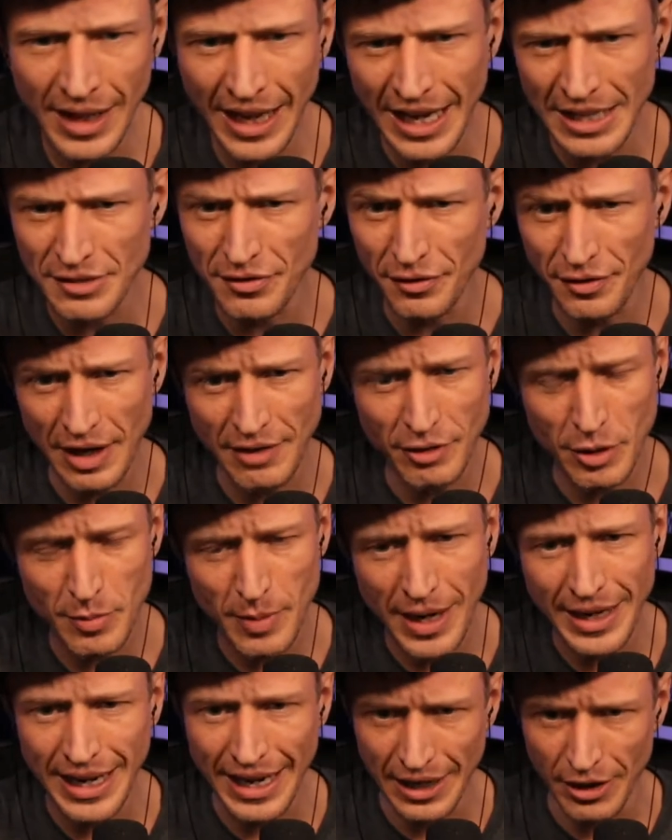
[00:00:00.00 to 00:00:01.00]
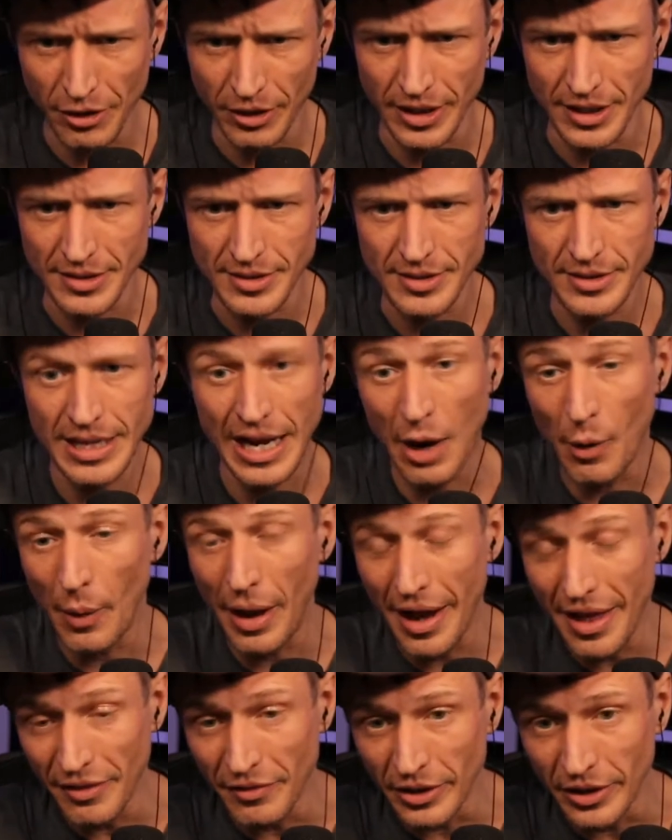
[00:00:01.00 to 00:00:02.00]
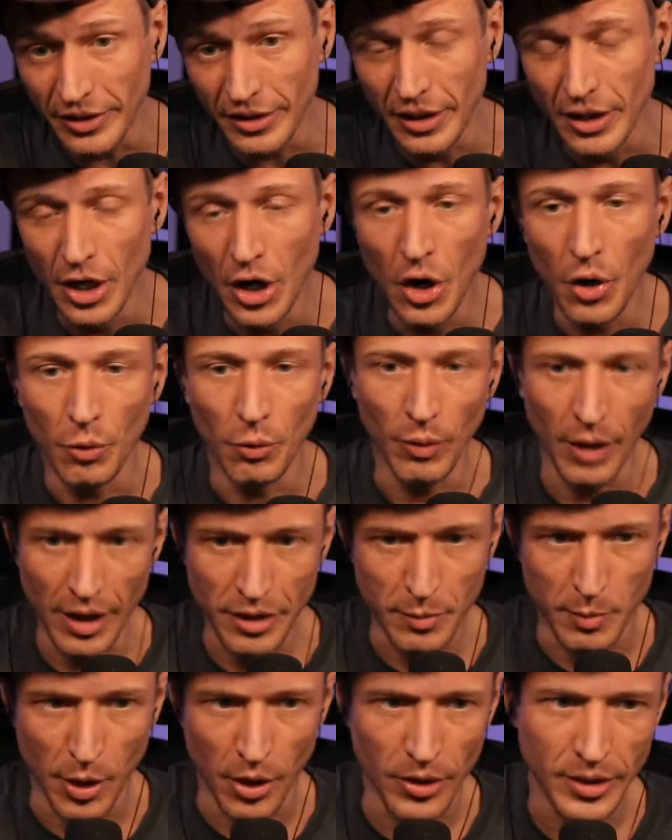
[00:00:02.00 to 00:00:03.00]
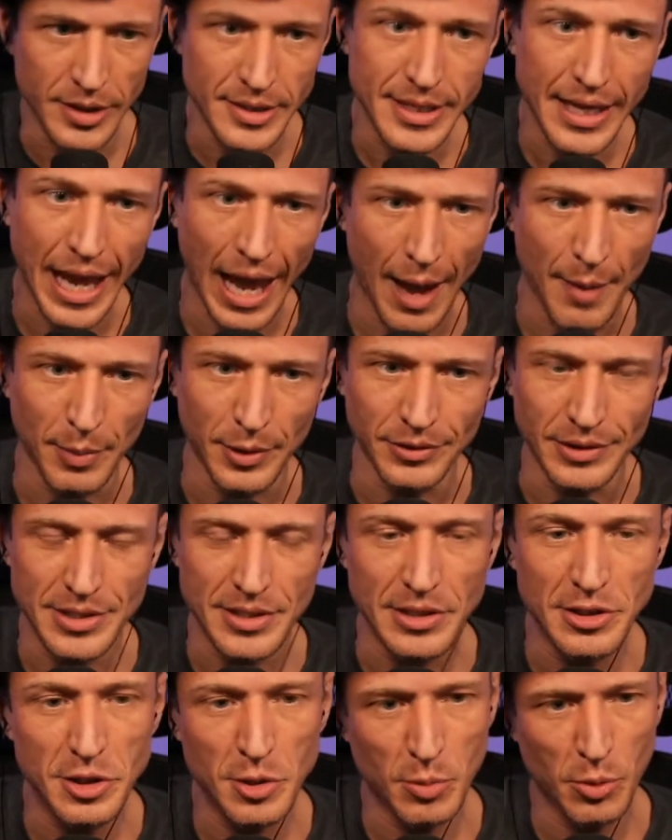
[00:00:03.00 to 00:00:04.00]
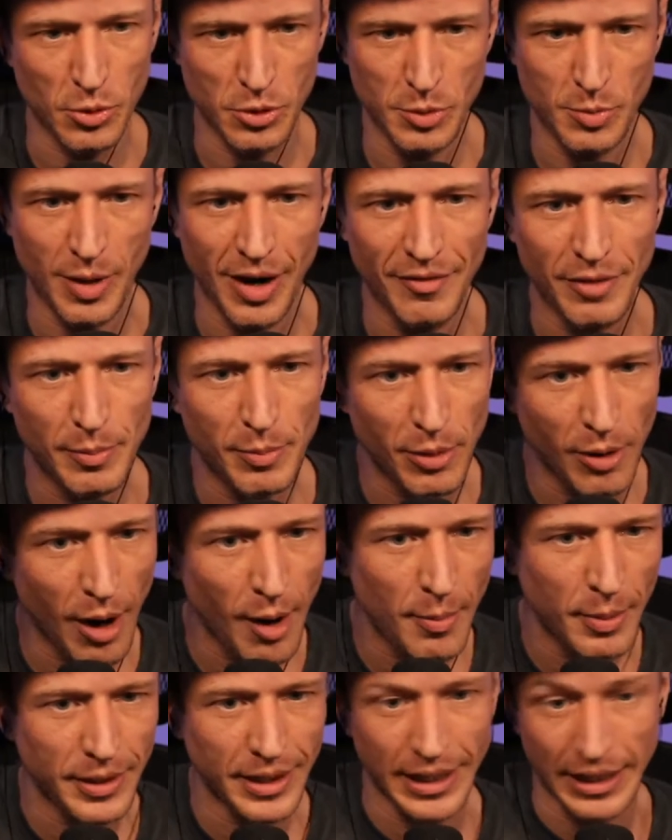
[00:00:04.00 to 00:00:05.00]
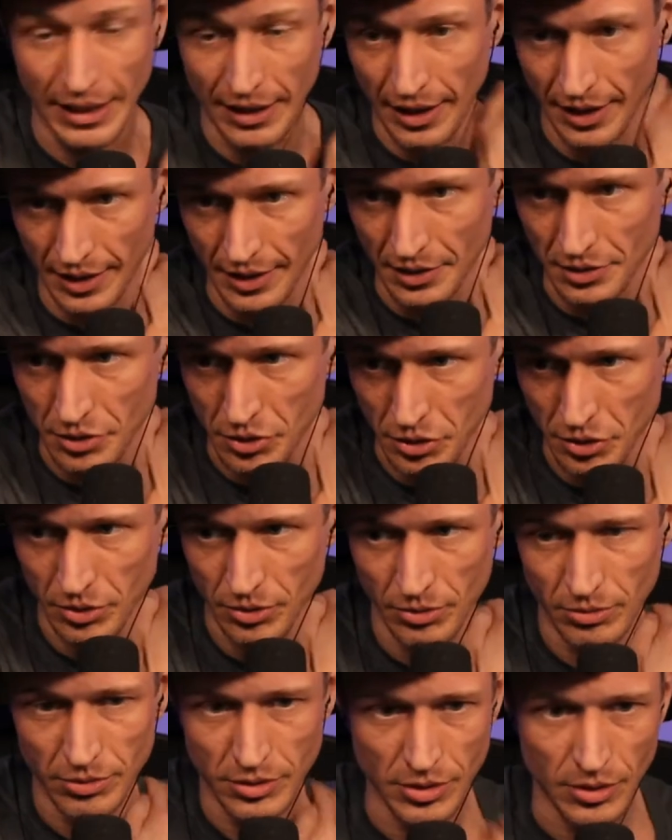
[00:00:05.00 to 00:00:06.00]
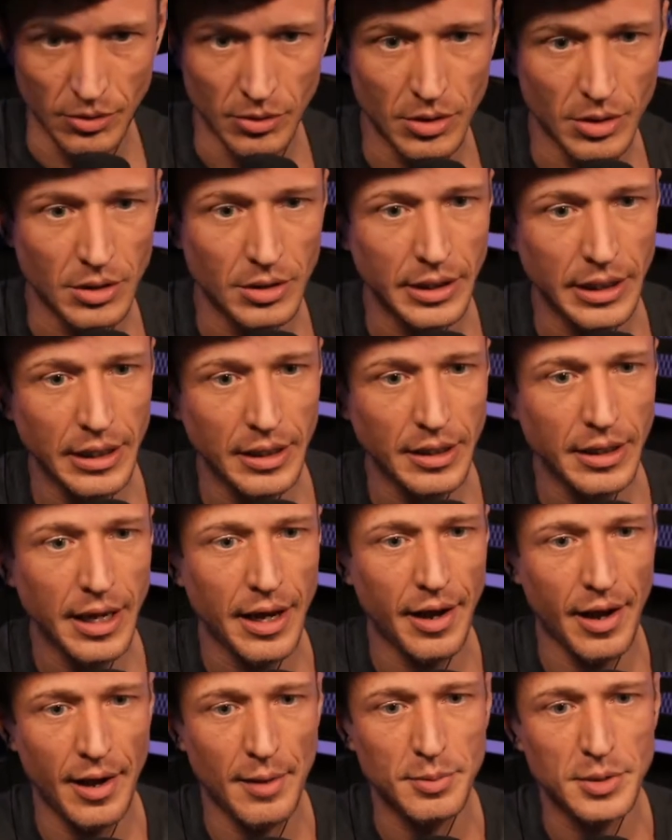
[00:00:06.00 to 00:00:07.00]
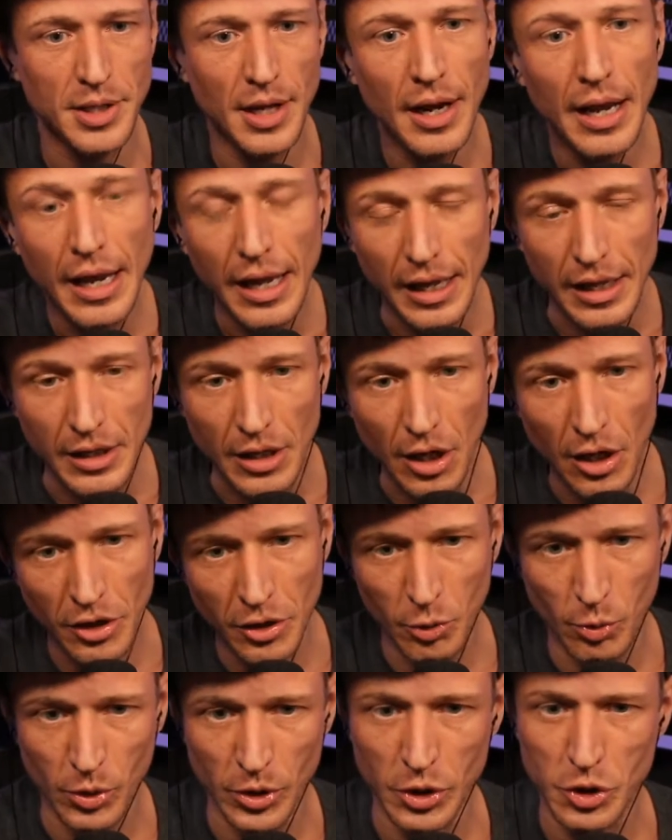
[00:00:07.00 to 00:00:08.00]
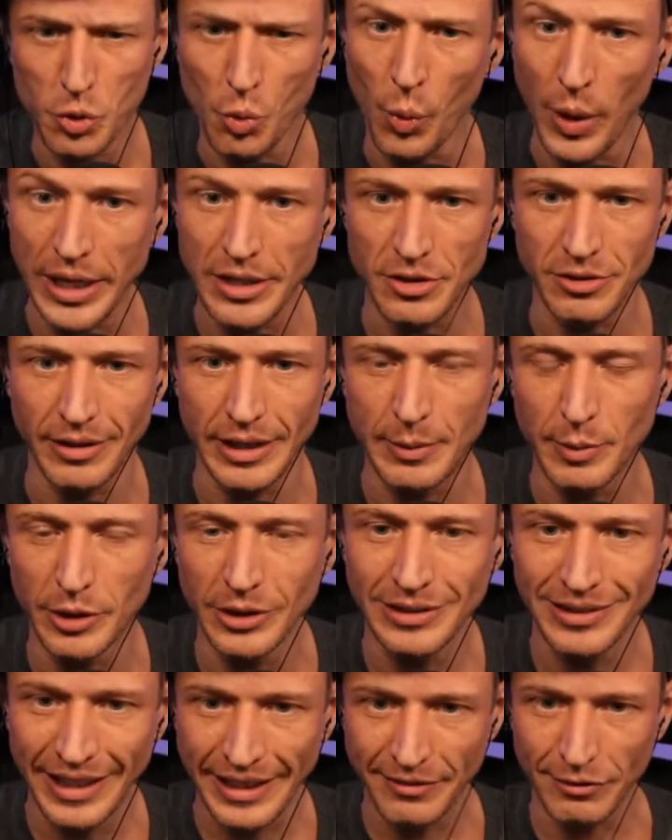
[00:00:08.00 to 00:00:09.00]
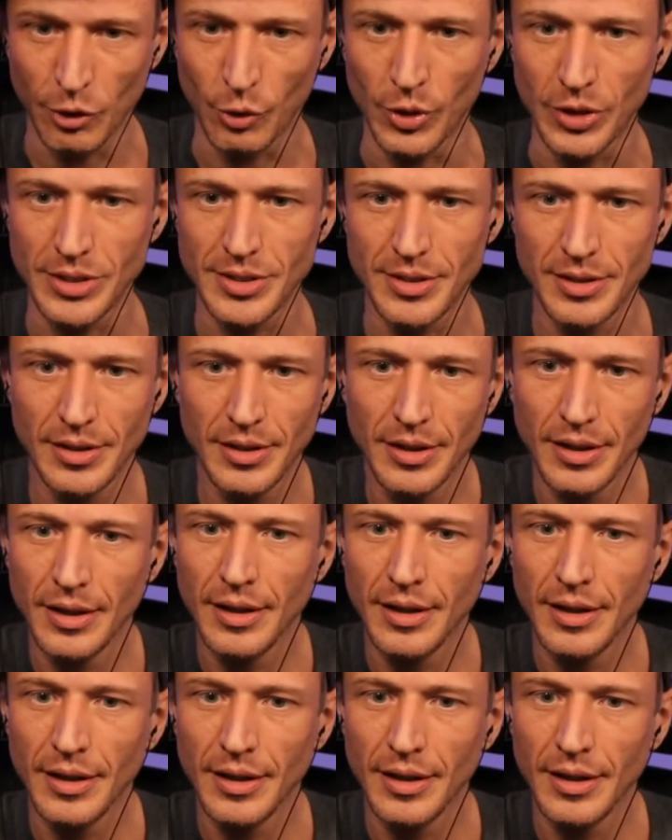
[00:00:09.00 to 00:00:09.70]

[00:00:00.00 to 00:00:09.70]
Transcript: as favored by anarchists. However, Rothbard is a capitalist and supports private property, as do so-called ANCAPs. In other words, wage labor and landlords.